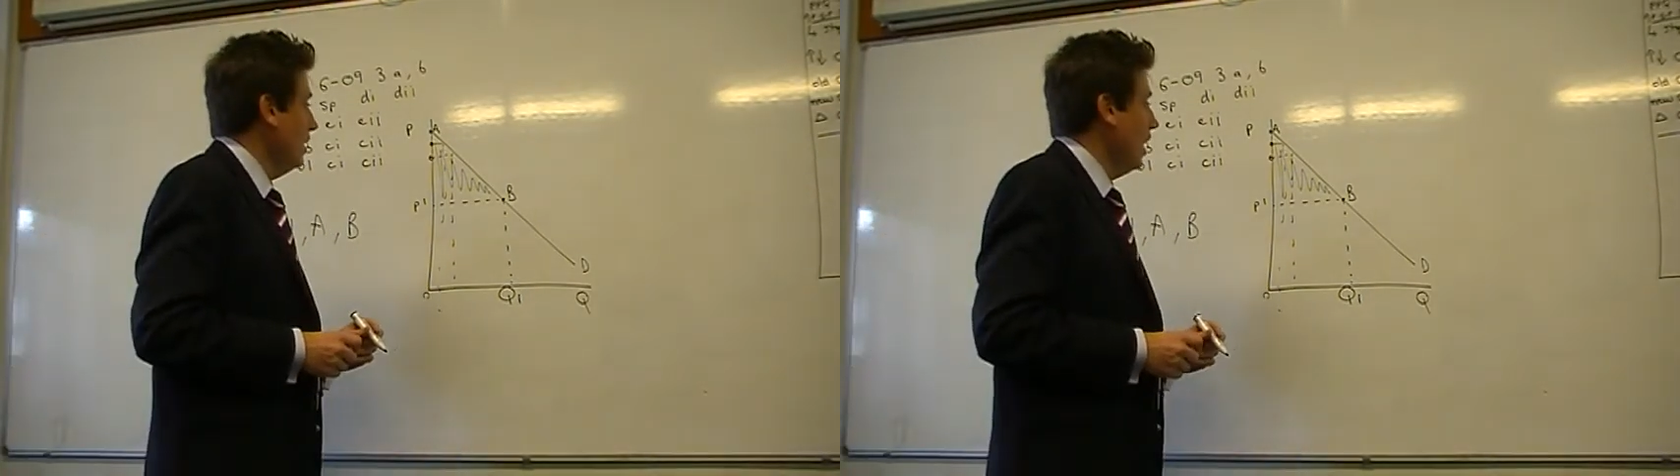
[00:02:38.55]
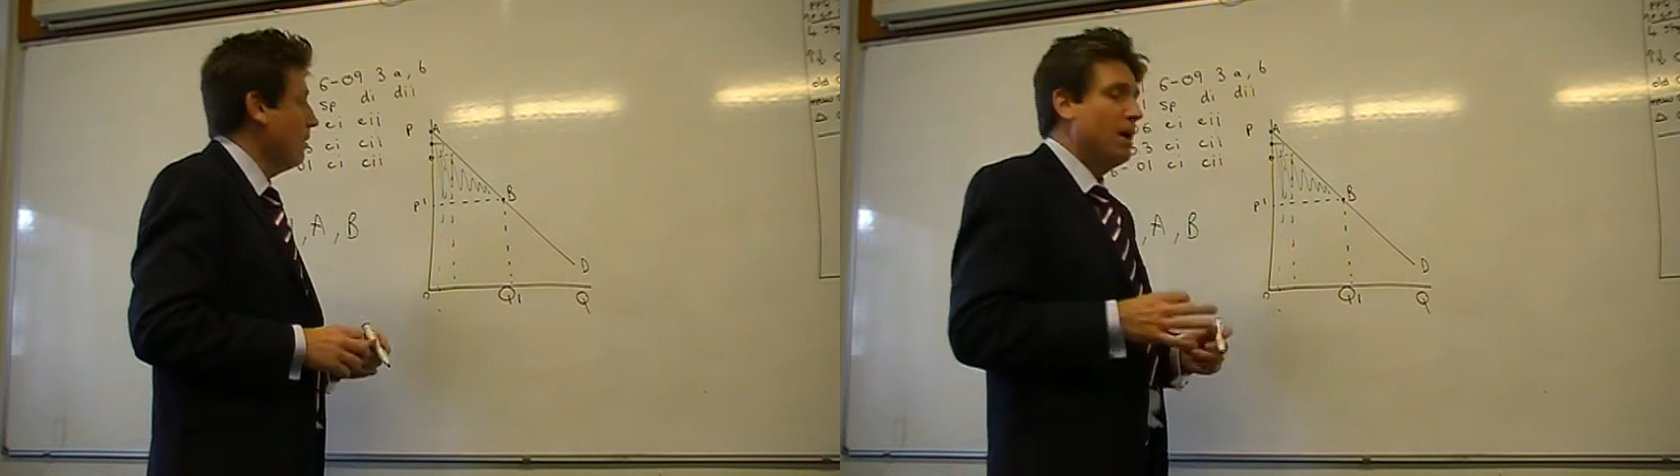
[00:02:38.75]

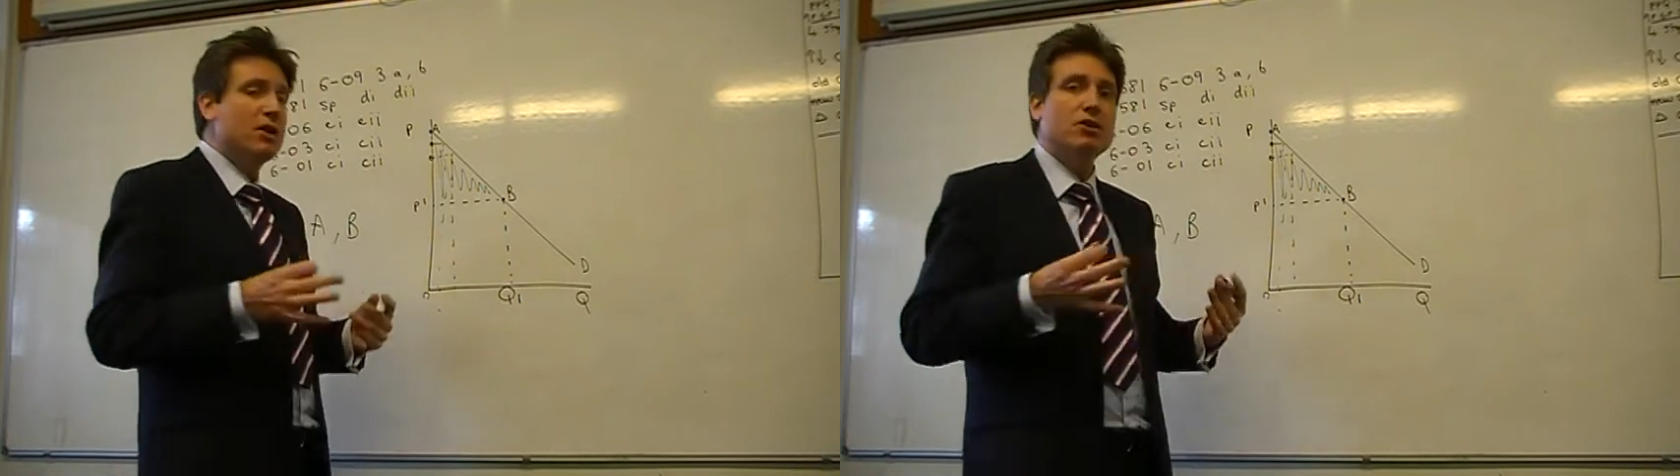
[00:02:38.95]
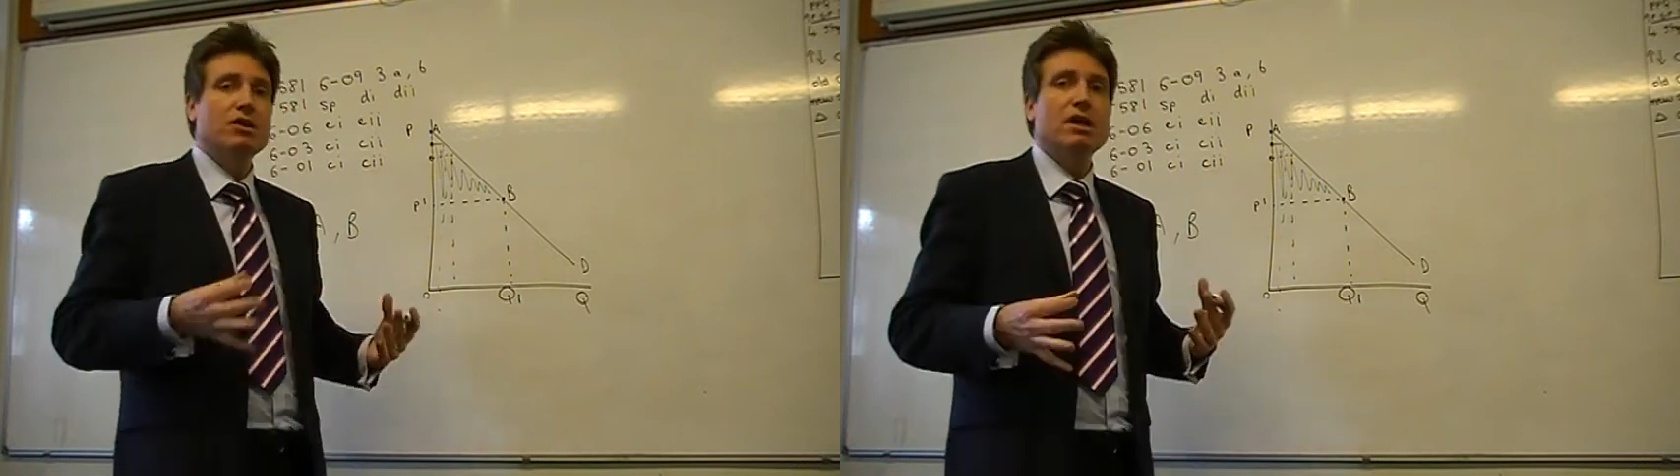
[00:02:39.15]

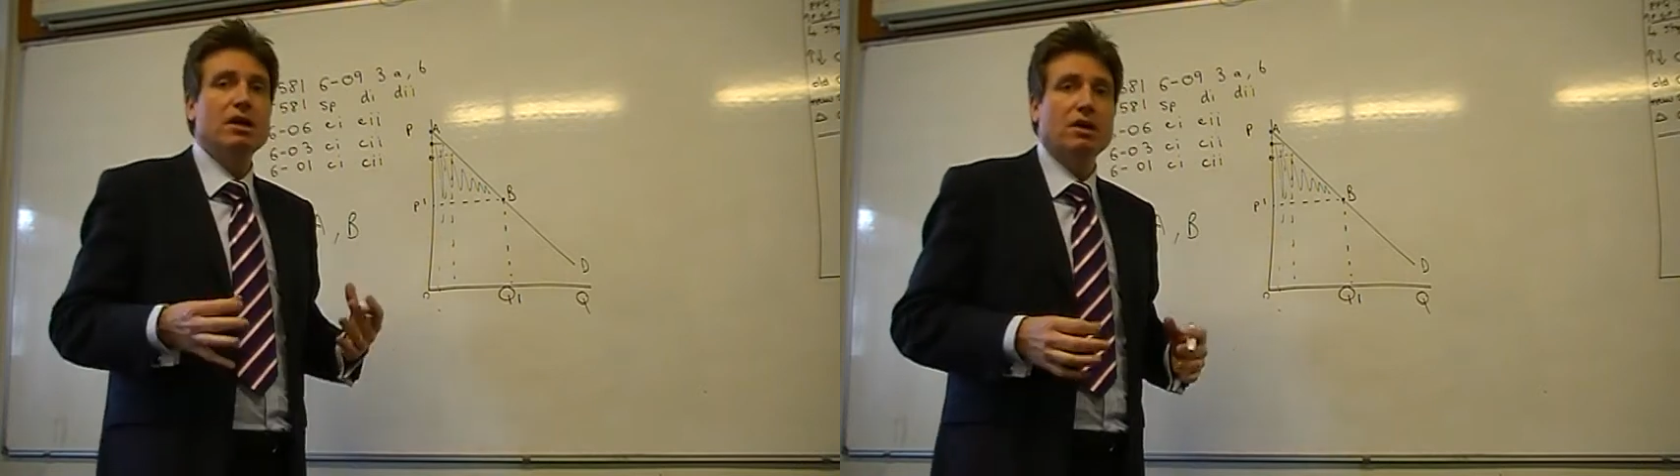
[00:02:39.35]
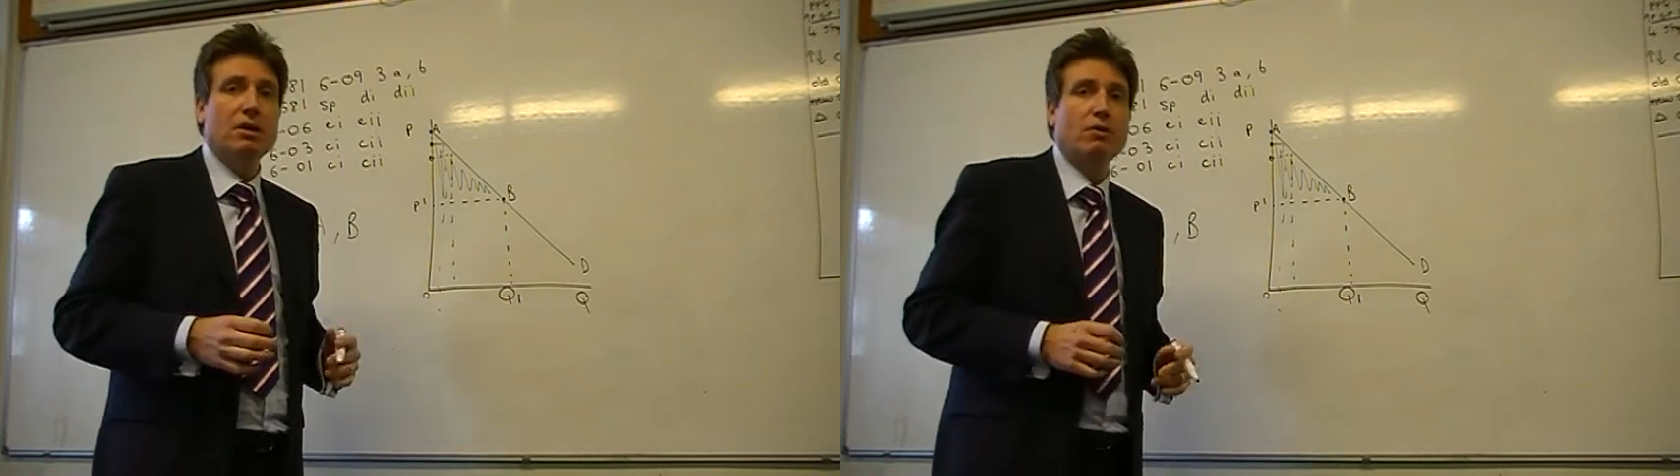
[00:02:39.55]
Imagine you get
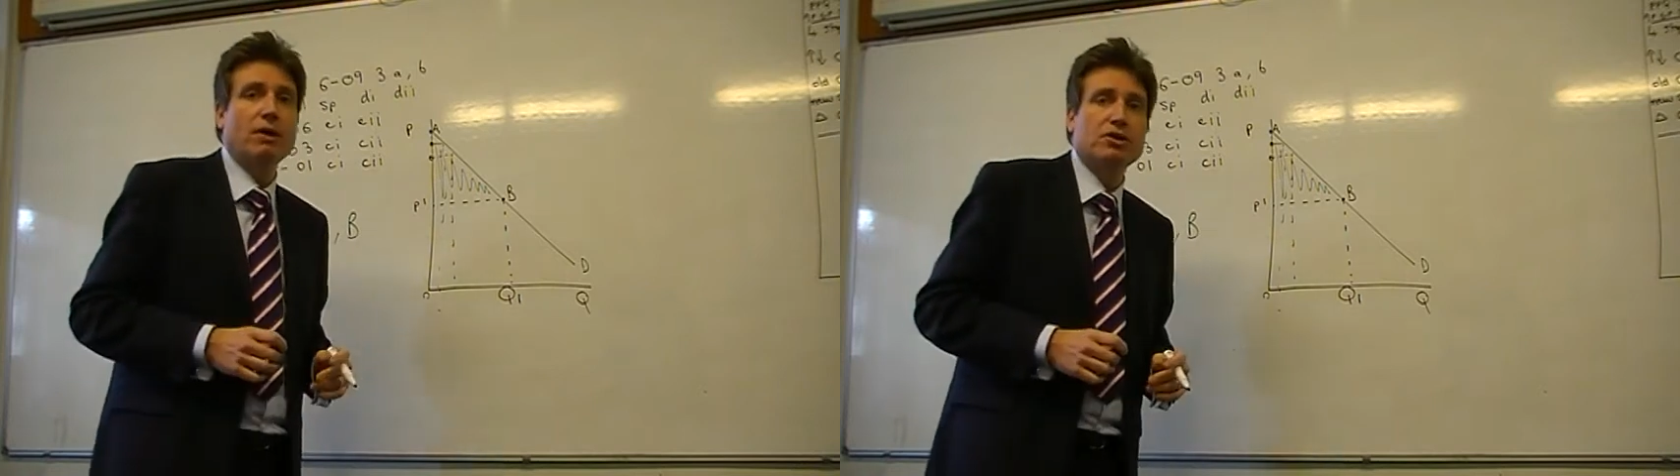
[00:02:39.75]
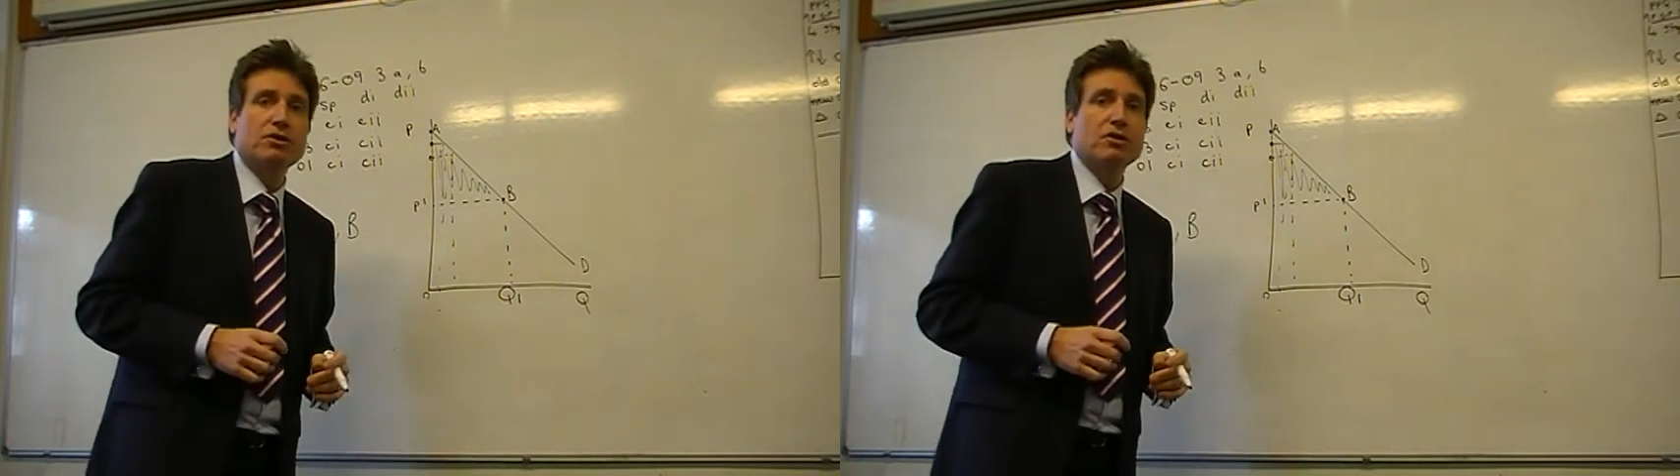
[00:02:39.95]
a
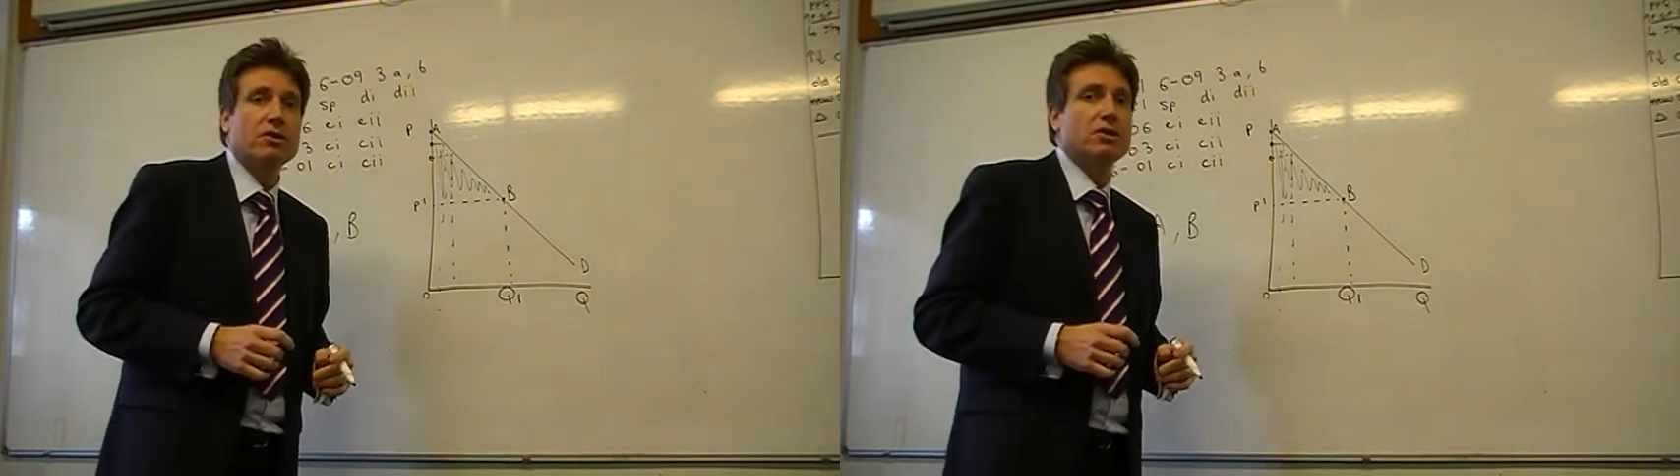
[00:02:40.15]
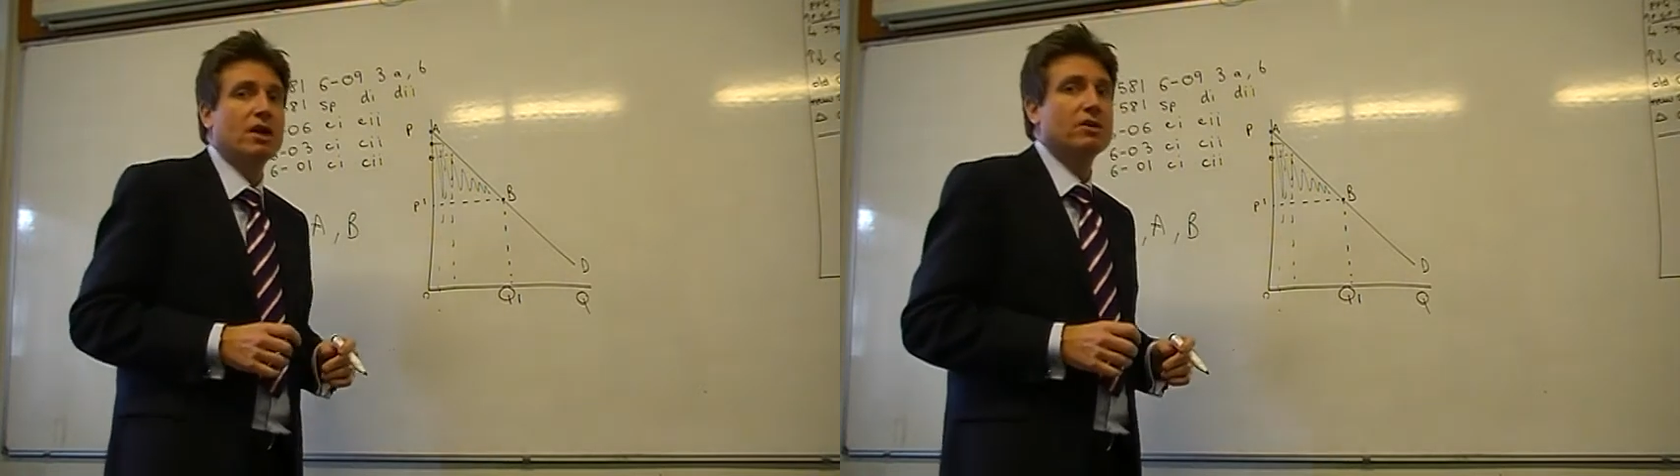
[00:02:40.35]
question that
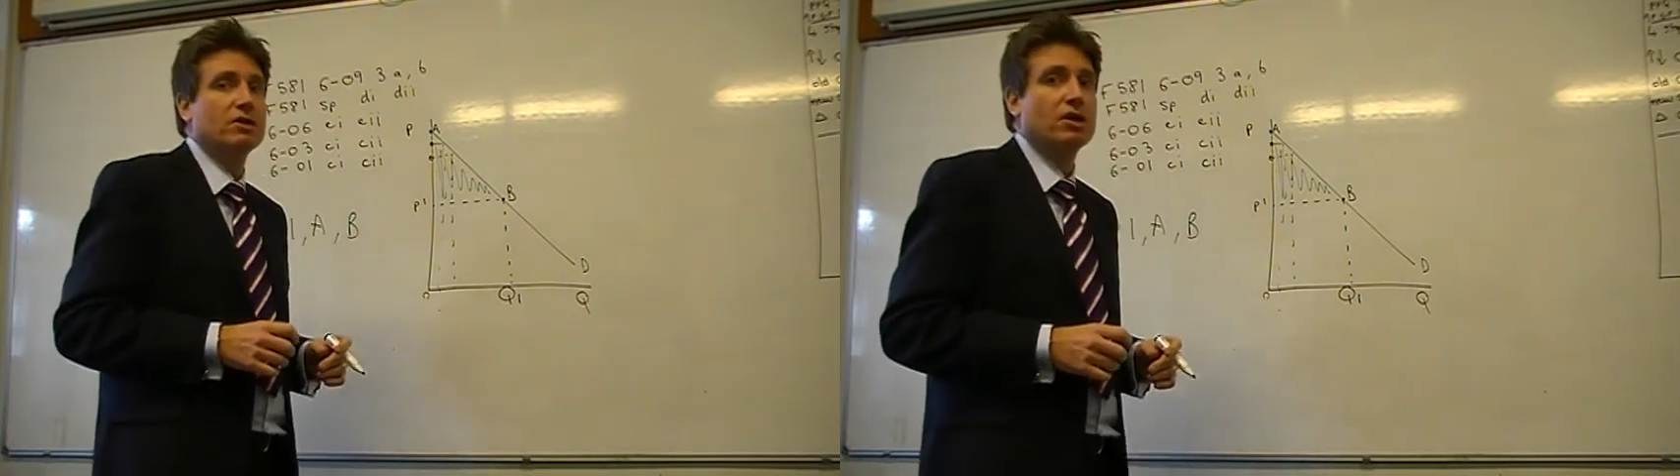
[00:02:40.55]
says,